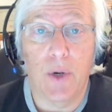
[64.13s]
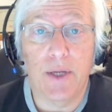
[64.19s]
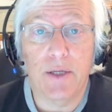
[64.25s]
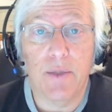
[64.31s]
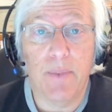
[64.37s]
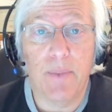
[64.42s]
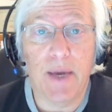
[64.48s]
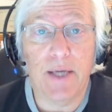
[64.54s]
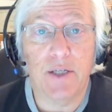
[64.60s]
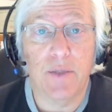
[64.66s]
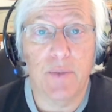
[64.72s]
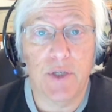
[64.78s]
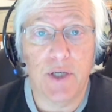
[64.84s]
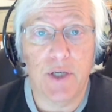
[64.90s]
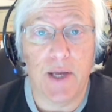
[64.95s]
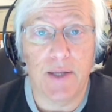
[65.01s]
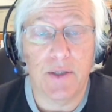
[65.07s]
in order to make some
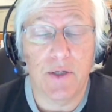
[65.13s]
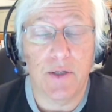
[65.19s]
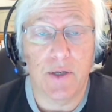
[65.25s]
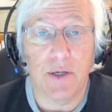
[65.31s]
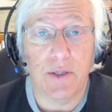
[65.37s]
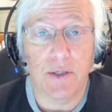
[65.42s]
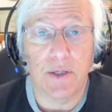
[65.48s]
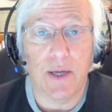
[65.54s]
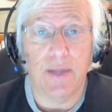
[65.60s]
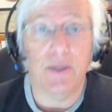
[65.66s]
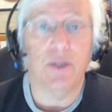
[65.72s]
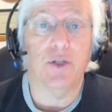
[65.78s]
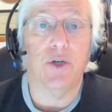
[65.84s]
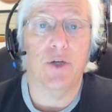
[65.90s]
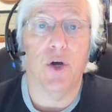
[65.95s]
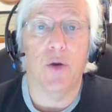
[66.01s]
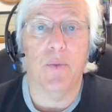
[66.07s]
sense of this and
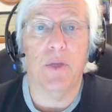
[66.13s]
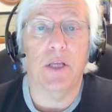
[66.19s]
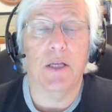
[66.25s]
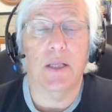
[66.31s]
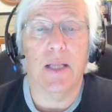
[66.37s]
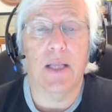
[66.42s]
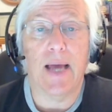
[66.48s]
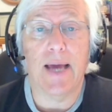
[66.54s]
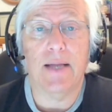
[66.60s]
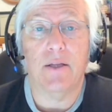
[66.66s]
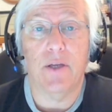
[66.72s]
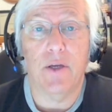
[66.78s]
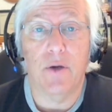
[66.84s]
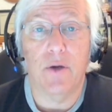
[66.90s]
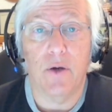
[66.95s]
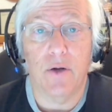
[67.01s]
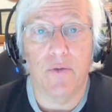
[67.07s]
determine the
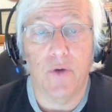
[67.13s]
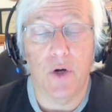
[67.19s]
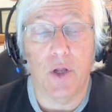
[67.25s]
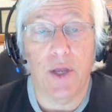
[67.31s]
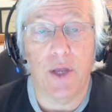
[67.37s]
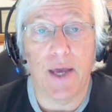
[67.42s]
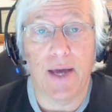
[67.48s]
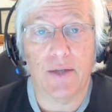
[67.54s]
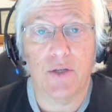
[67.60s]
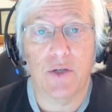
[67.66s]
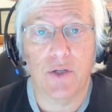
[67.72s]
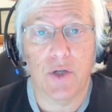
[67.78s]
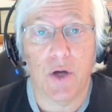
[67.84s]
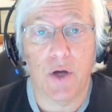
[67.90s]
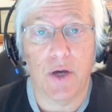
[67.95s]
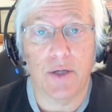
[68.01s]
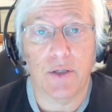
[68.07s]
likelihood of early
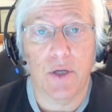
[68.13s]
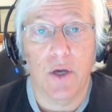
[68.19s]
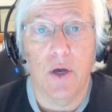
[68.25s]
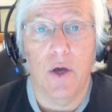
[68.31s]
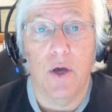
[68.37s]
exercise,